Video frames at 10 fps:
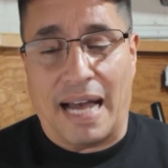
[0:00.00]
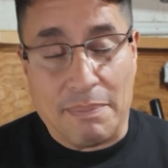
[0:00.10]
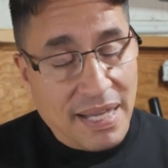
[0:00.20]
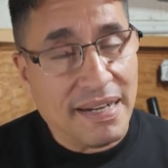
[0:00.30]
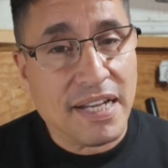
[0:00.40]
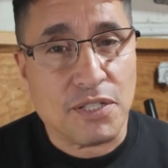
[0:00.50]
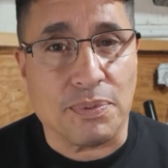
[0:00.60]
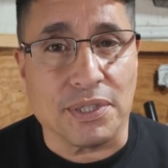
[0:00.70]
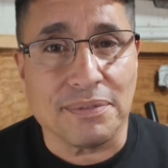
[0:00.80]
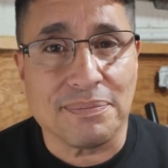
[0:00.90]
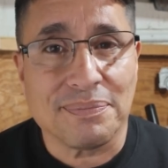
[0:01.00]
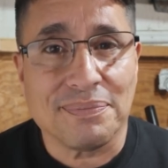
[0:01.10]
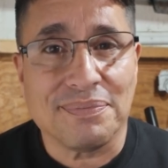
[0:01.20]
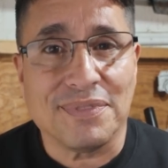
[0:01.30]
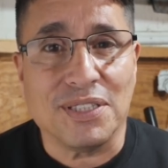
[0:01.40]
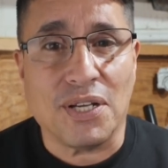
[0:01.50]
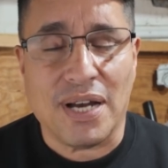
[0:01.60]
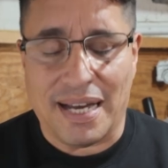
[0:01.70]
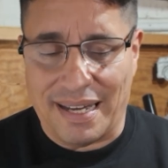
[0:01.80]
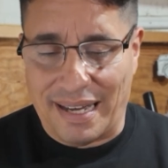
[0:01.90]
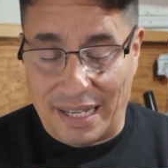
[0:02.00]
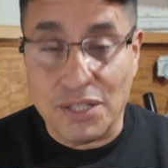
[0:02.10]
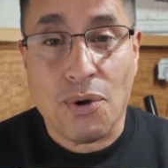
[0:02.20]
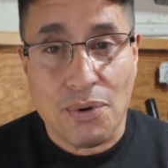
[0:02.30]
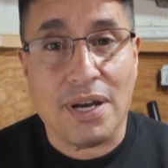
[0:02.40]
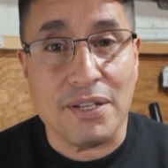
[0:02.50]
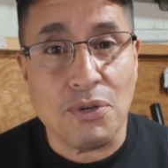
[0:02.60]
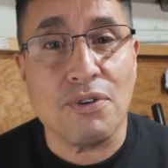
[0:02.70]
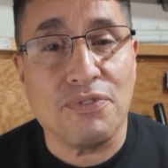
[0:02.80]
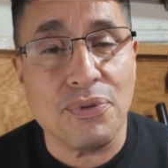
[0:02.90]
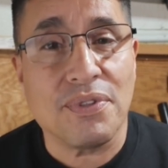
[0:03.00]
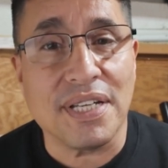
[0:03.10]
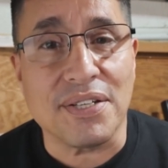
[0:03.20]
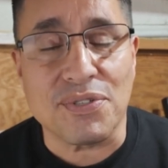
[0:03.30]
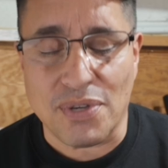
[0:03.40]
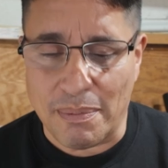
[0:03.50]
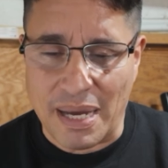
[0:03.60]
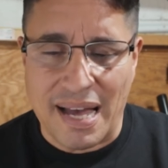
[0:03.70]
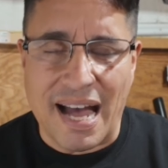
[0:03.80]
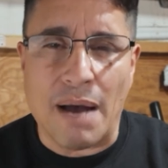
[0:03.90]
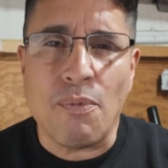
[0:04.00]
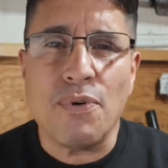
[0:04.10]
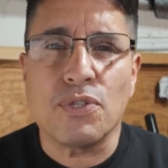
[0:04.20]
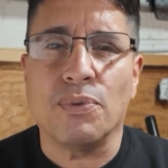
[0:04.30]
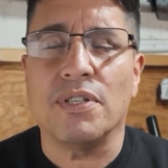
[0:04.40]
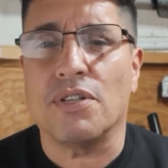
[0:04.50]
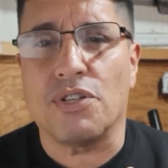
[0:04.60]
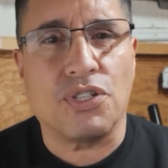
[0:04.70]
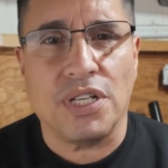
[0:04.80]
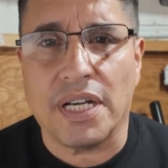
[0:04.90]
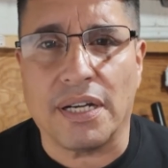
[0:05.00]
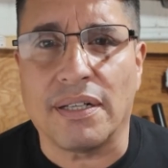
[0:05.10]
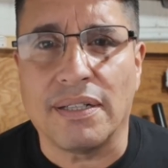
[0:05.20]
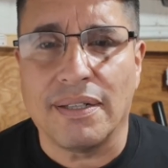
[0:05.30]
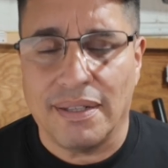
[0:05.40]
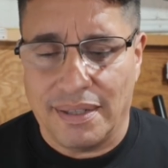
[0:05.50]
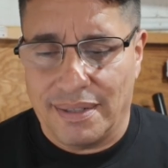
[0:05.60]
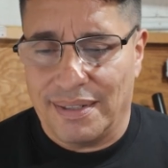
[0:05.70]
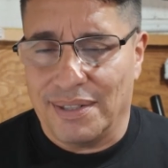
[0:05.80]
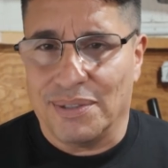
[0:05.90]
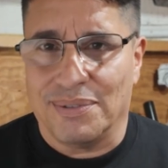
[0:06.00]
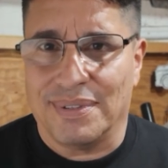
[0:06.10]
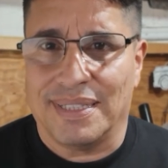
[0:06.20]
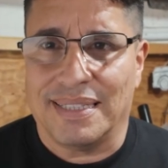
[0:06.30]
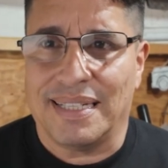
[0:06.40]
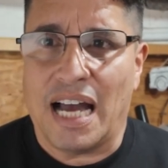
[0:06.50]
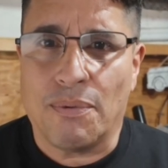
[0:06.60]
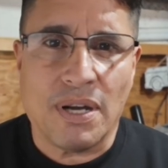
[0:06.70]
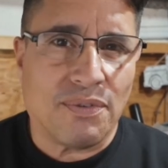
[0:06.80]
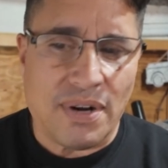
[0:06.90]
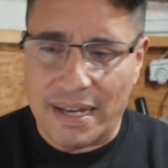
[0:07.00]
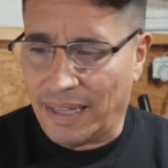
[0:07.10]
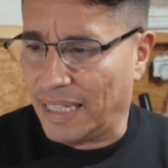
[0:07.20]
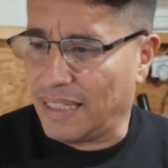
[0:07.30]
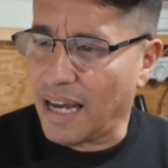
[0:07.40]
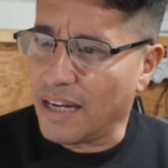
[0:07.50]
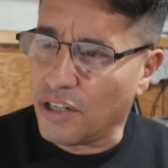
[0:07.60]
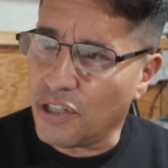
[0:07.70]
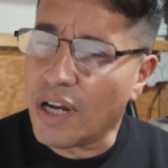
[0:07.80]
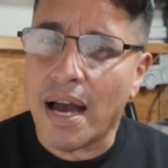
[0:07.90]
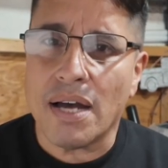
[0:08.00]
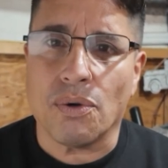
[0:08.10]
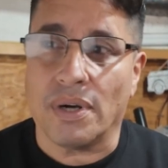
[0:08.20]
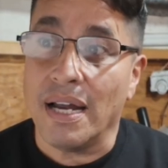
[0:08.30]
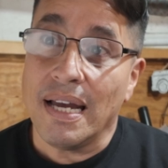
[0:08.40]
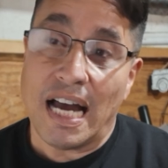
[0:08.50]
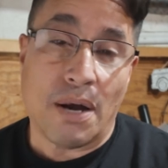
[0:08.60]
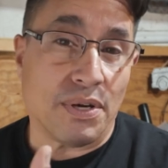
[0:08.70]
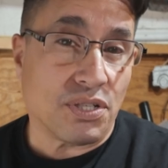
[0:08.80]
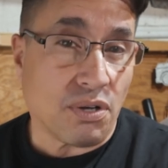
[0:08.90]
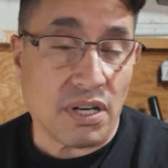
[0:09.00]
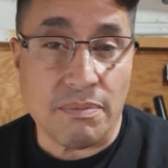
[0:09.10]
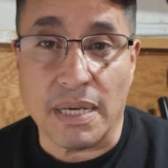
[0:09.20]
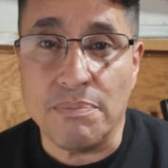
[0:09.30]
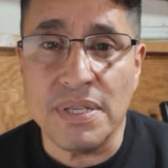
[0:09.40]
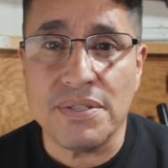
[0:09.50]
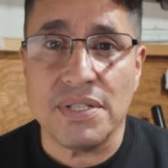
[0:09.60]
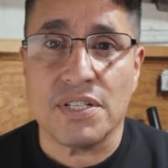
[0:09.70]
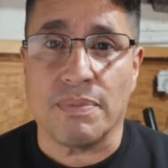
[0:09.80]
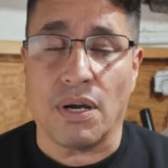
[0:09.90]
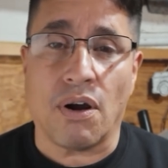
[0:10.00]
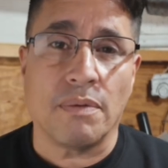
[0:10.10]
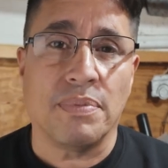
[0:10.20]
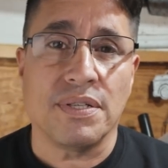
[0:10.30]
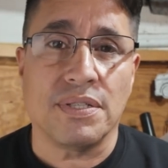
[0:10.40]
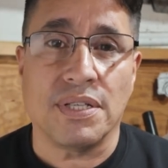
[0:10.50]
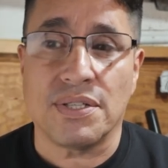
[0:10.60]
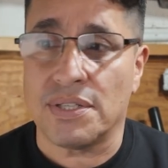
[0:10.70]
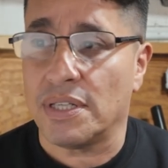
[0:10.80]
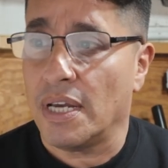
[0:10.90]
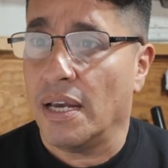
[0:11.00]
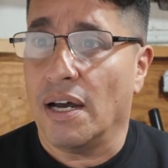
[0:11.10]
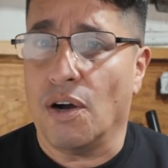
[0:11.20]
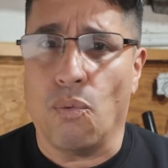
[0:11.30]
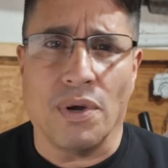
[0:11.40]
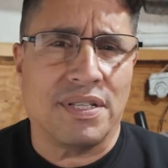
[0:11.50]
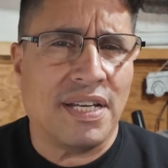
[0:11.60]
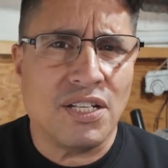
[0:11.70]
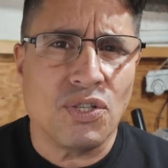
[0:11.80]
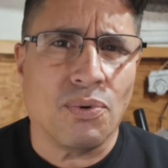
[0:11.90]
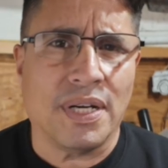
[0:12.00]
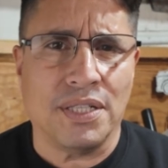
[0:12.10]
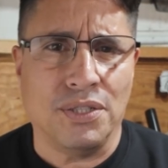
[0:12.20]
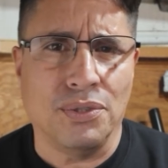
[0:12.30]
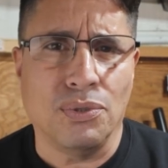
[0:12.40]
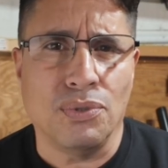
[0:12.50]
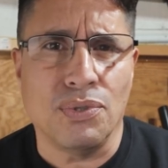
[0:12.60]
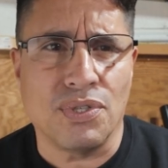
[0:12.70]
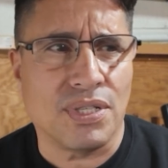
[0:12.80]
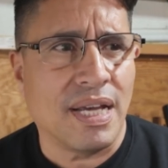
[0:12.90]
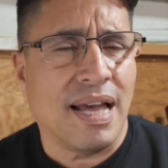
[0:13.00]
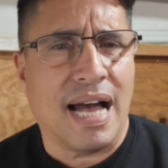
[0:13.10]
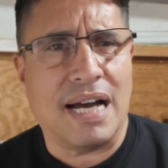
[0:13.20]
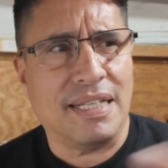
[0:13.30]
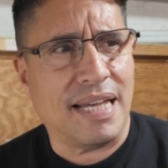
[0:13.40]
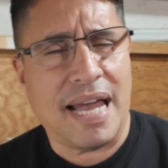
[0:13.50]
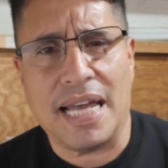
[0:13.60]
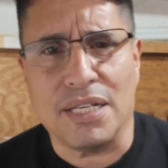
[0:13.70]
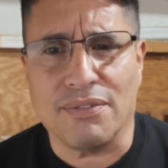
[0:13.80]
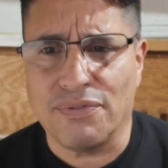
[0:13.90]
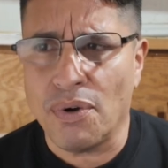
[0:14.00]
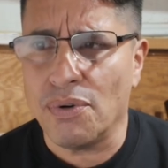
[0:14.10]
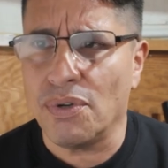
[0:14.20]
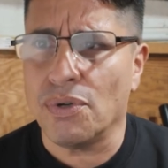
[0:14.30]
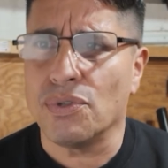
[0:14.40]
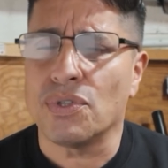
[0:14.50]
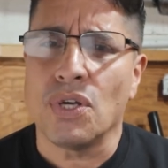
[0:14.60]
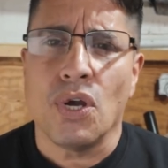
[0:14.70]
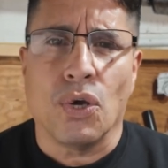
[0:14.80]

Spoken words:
I'm not an expert. I know a few things. So I'm always willing to share however I like got a shot, or how I started my business, my art business, what tent do I use, how do you hang your photos,